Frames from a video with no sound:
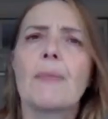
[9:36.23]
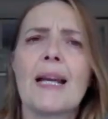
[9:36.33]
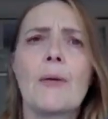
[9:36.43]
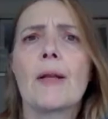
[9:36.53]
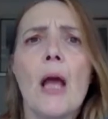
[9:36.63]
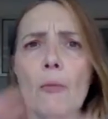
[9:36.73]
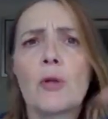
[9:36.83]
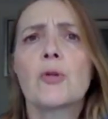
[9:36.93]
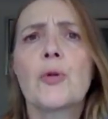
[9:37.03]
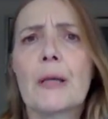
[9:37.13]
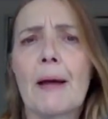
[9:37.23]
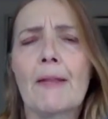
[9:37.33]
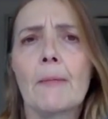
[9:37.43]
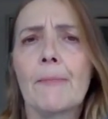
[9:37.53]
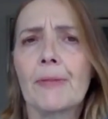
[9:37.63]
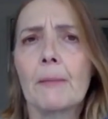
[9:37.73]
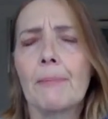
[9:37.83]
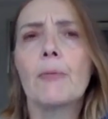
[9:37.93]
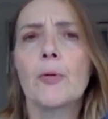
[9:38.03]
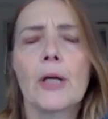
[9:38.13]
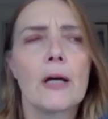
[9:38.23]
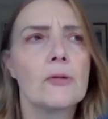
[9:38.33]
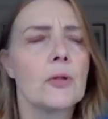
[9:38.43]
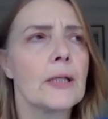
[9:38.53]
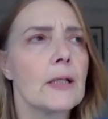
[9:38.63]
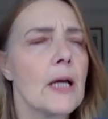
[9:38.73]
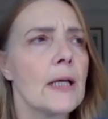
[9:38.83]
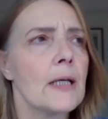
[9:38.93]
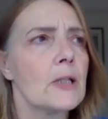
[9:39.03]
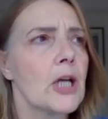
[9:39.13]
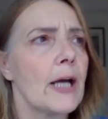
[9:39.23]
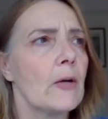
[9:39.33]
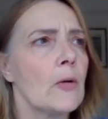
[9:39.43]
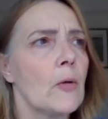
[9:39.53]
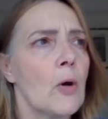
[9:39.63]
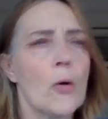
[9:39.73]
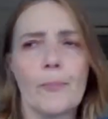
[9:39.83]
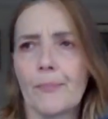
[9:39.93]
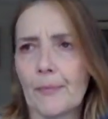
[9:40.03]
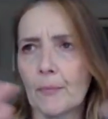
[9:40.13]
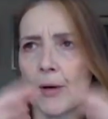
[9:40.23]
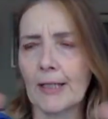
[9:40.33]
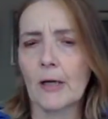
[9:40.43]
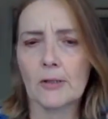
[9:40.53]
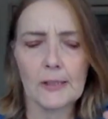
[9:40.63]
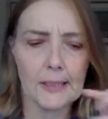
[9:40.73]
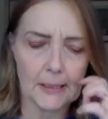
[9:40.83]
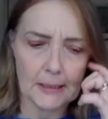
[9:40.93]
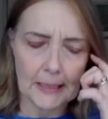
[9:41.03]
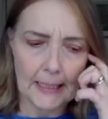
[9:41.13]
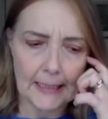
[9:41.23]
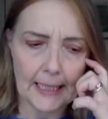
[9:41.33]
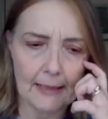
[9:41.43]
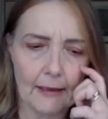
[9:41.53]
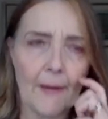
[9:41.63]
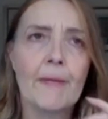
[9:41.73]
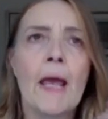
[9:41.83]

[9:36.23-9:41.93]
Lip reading: But anyway, we're not talking about the bubble that goes on in a jail or when narcissists get together.